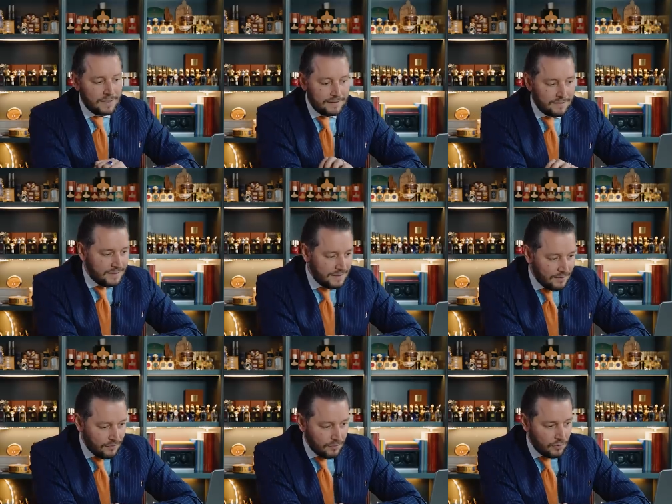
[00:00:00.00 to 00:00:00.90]
But I see
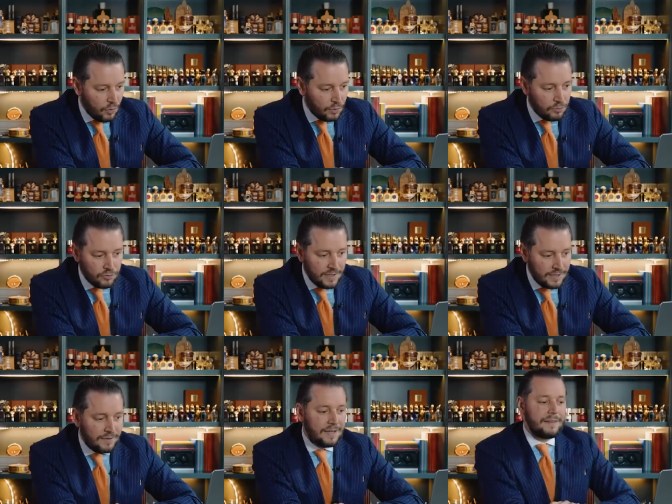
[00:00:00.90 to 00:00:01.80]
here from the gold pusher,
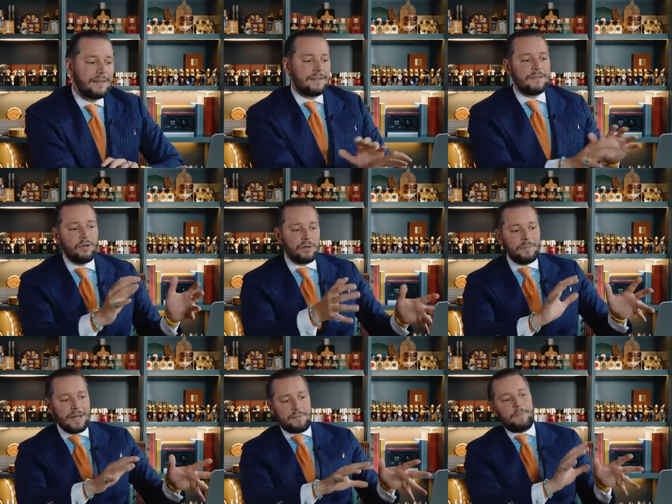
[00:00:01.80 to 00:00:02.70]
and this is not
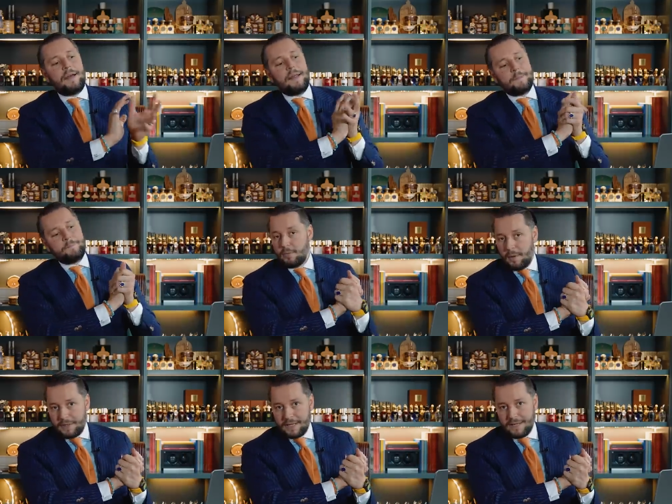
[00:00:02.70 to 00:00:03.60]
made by
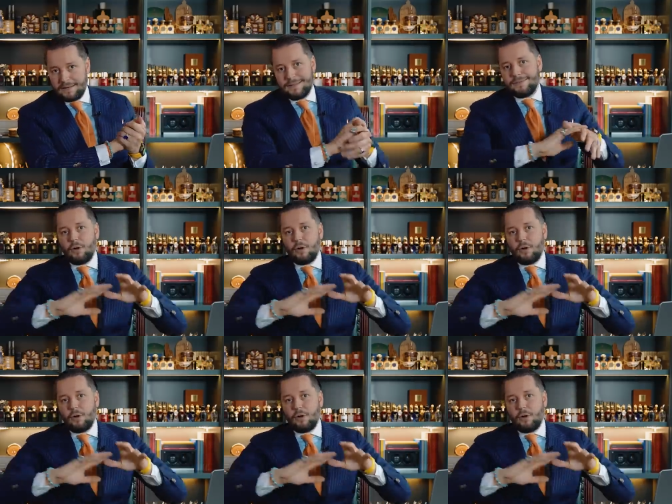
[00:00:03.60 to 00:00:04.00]
Audemars Piguet. This is